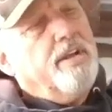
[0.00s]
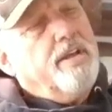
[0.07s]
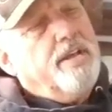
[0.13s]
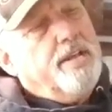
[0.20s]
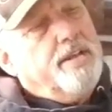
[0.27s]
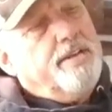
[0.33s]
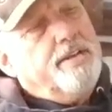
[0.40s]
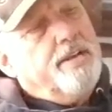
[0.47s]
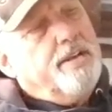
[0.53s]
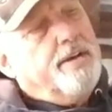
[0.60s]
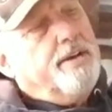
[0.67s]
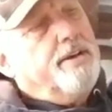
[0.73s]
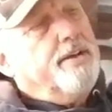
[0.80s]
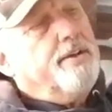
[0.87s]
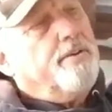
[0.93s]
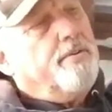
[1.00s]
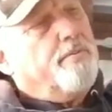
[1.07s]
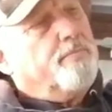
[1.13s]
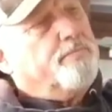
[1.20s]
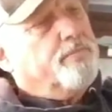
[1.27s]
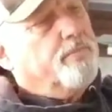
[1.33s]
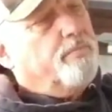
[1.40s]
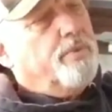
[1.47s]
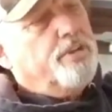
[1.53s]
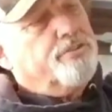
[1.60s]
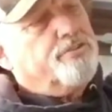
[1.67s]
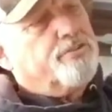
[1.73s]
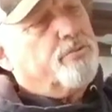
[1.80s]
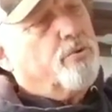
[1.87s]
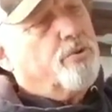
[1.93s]
And uh, make
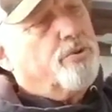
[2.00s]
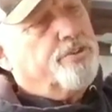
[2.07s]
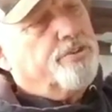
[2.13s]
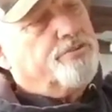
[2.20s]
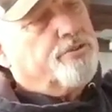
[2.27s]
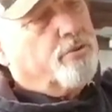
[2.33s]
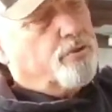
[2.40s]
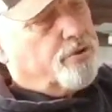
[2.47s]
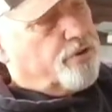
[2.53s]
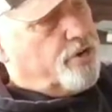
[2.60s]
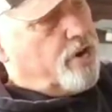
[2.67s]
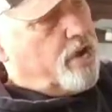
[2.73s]
sure that your